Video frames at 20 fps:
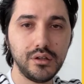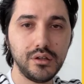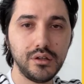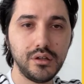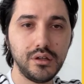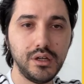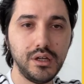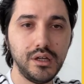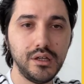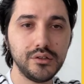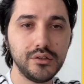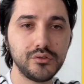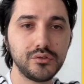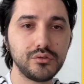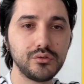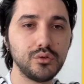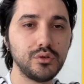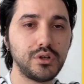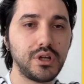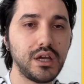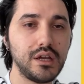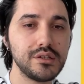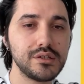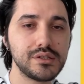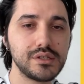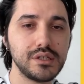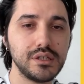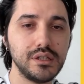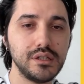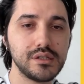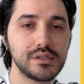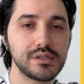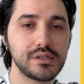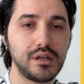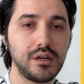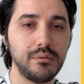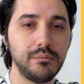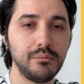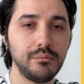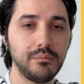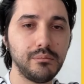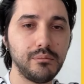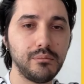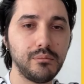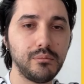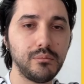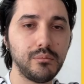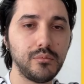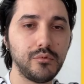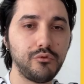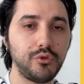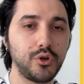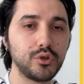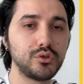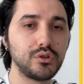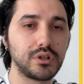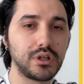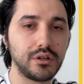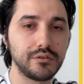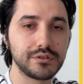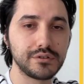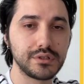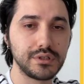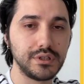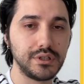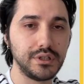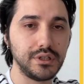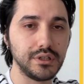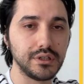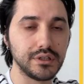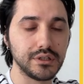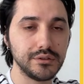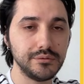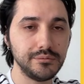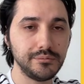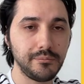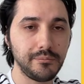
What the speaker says: And you can see some photographs here.